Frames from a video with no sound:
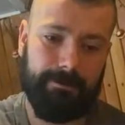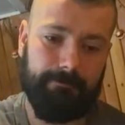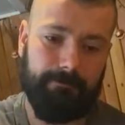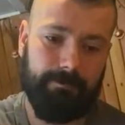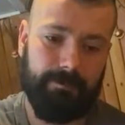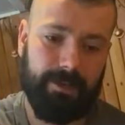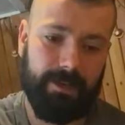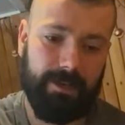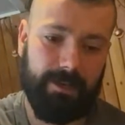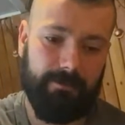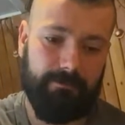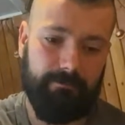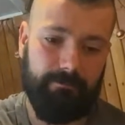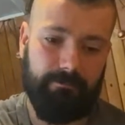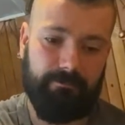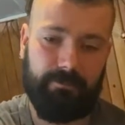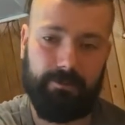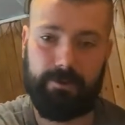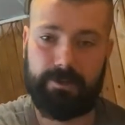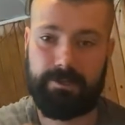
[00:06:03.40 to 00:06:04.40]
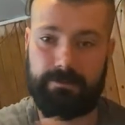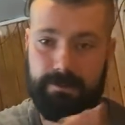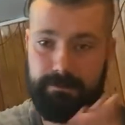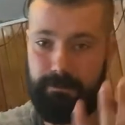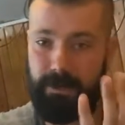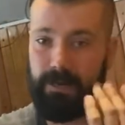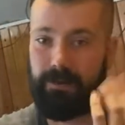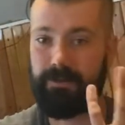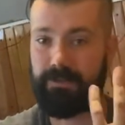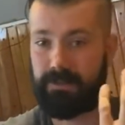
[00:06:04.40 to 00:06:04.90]
the first
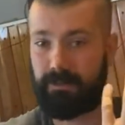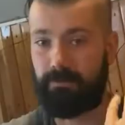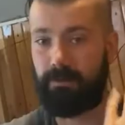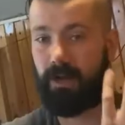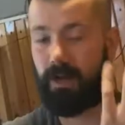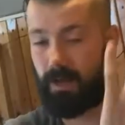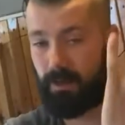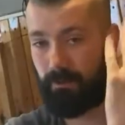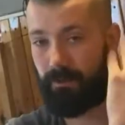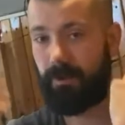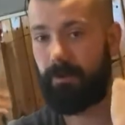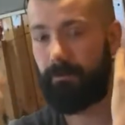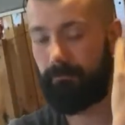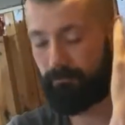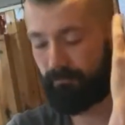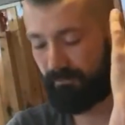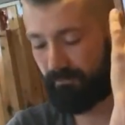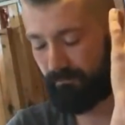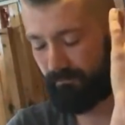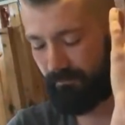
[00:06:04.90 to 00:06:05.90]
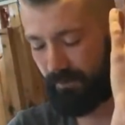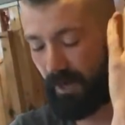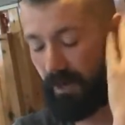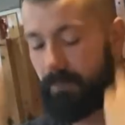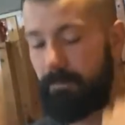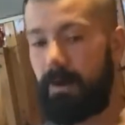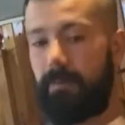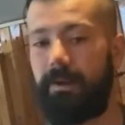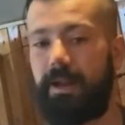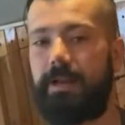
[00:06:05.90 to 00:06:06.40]
responders, the fire
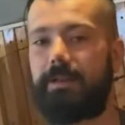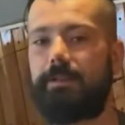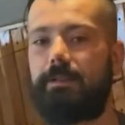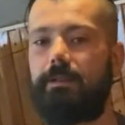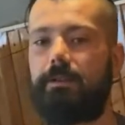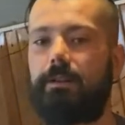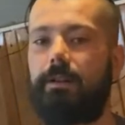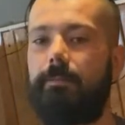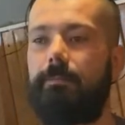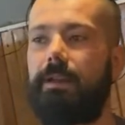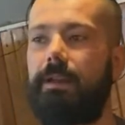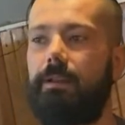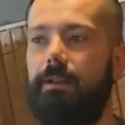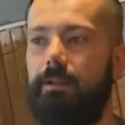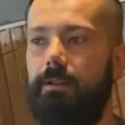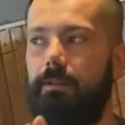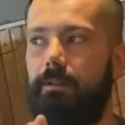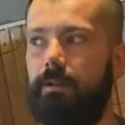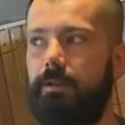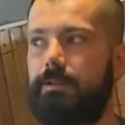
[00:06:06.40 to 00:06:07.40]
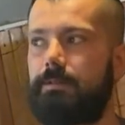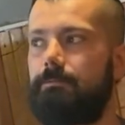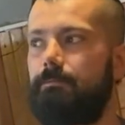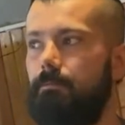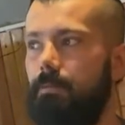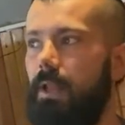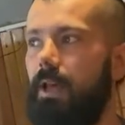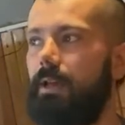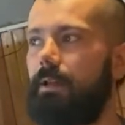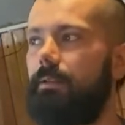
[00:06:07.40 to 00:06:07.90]
department has a look at me as
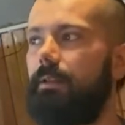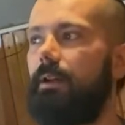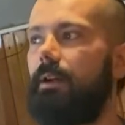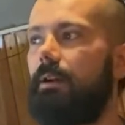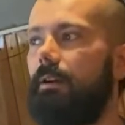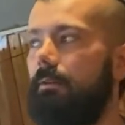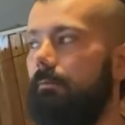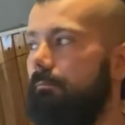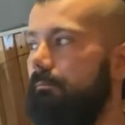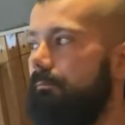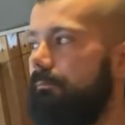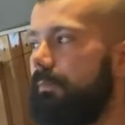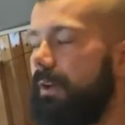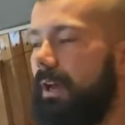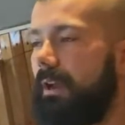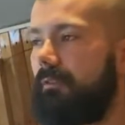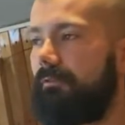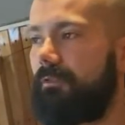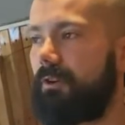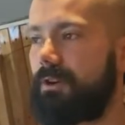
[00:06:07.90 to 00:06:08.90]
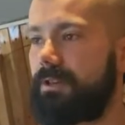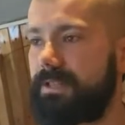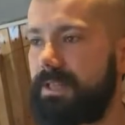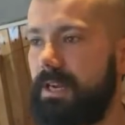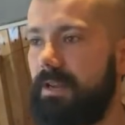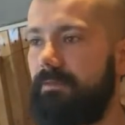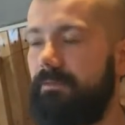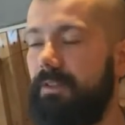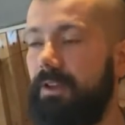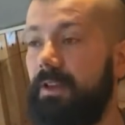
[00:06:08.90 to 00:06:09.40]
like their kind of first
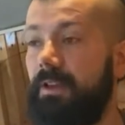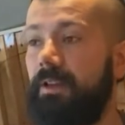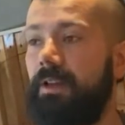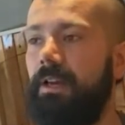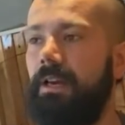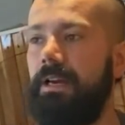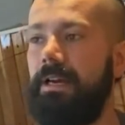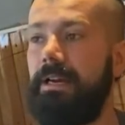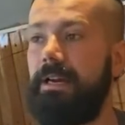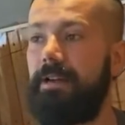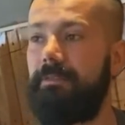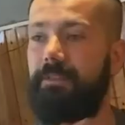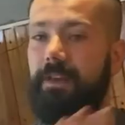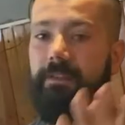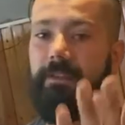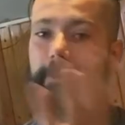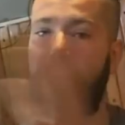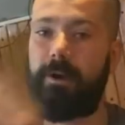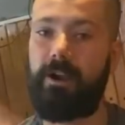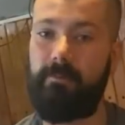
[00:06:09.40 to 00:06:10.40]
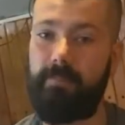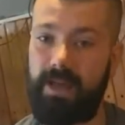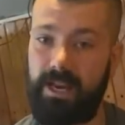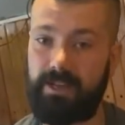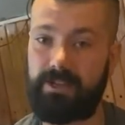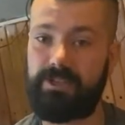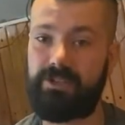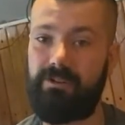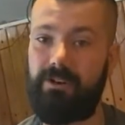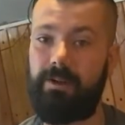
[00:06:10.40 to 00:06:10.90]
aid thing. Then the
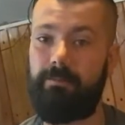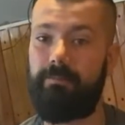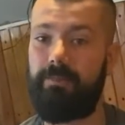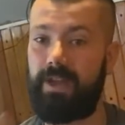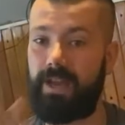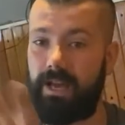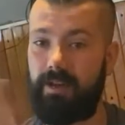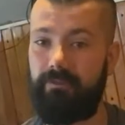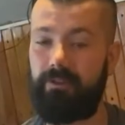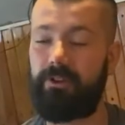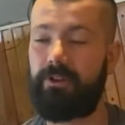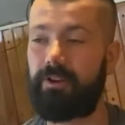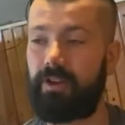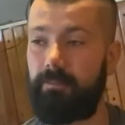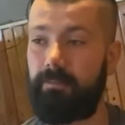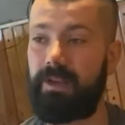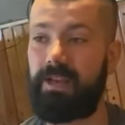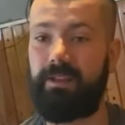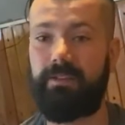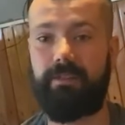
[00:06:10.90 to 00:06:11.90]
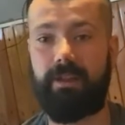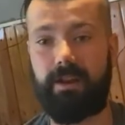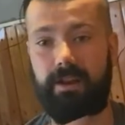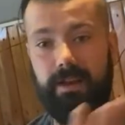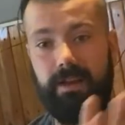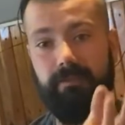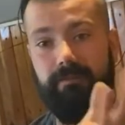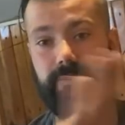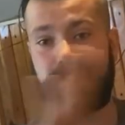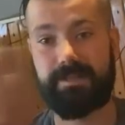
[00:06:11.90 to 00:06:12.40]
paramedics show up. They have a look at me. Then I
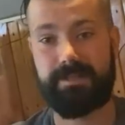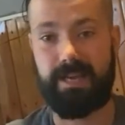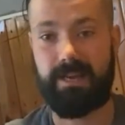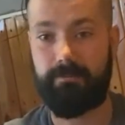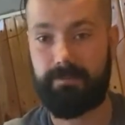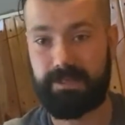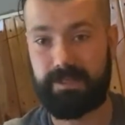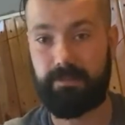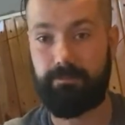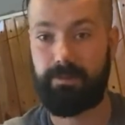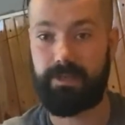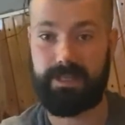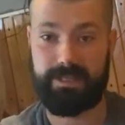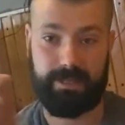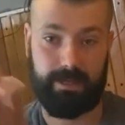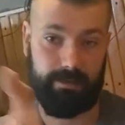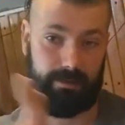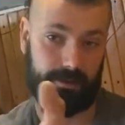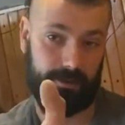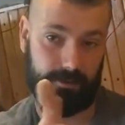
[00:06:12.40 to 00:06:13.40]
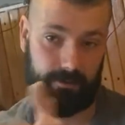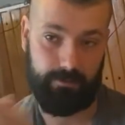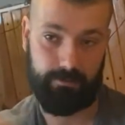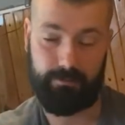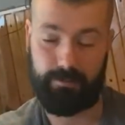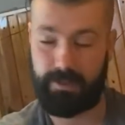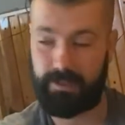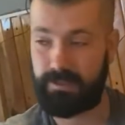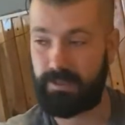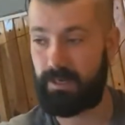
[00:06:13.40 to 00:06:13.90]
give a statement to the police telling them
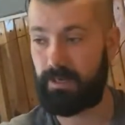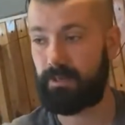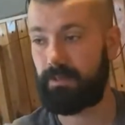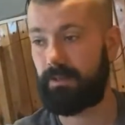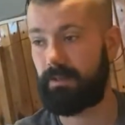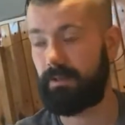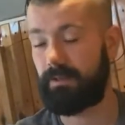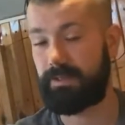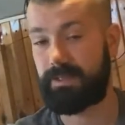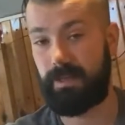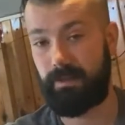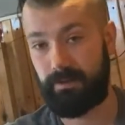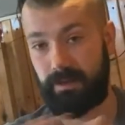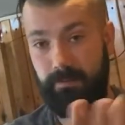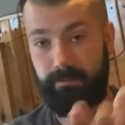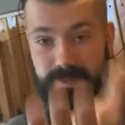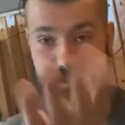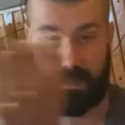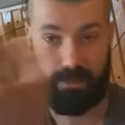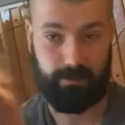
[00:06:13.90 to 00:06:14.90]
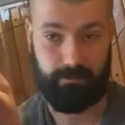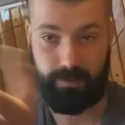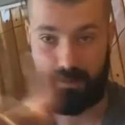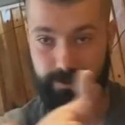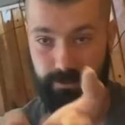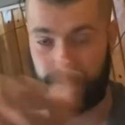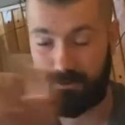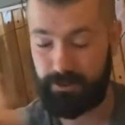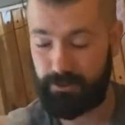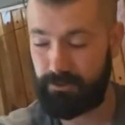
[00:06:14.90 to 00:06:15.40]
exactly what I
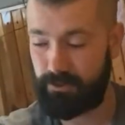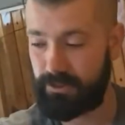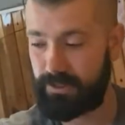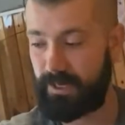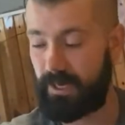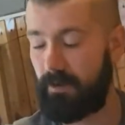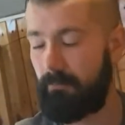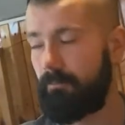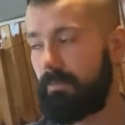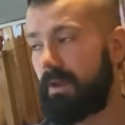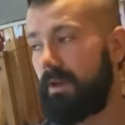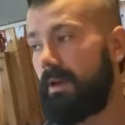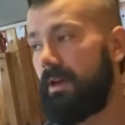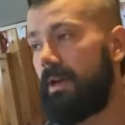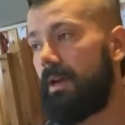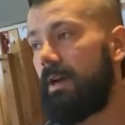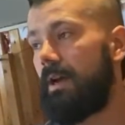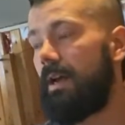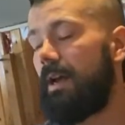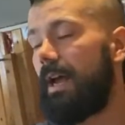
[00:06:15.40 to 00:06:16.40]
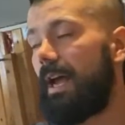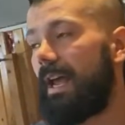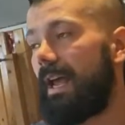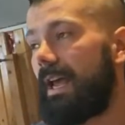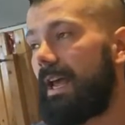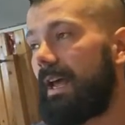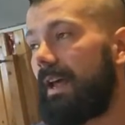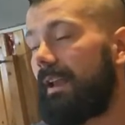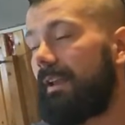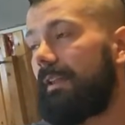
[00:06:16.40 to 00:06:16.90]
told you just now.
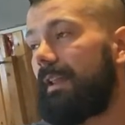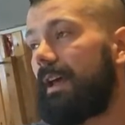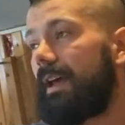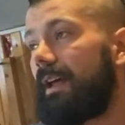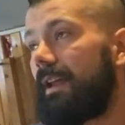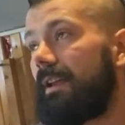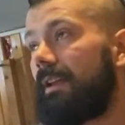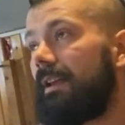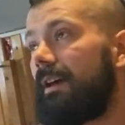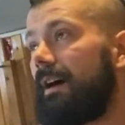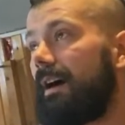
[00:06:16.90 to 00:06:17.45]
And then